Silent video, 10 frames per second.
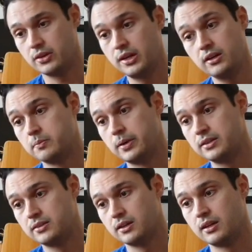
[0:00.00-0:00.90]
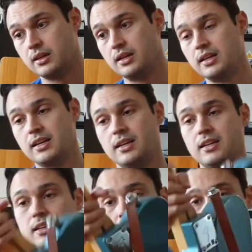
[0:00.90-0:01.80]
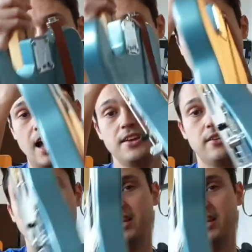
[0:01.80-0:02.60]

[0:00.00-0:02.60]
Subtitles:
here, but the higher